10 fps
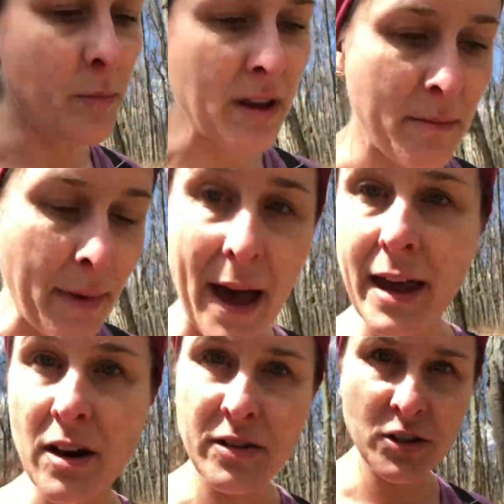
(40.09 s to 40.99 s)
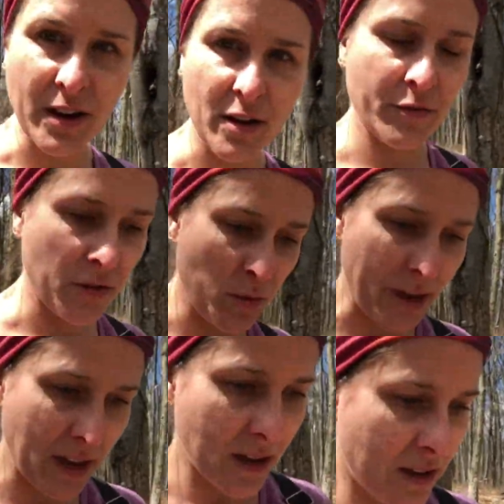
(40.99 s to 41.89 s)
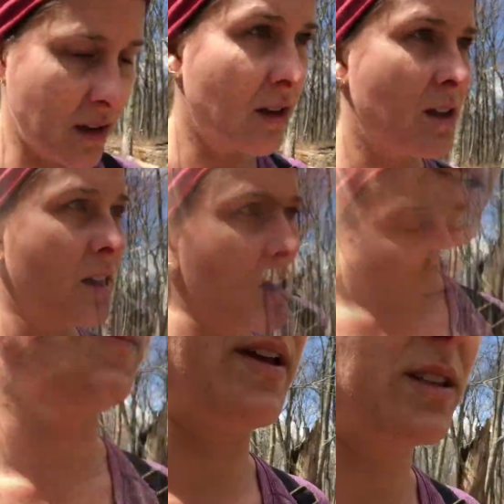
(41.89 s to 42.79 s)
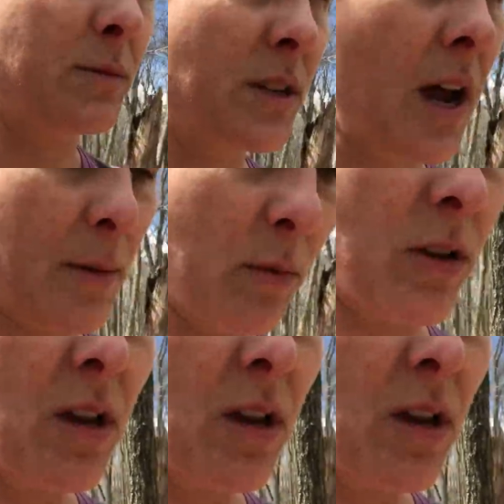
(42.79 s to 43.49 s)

But I'm back out on the trail for the week. I really spent some time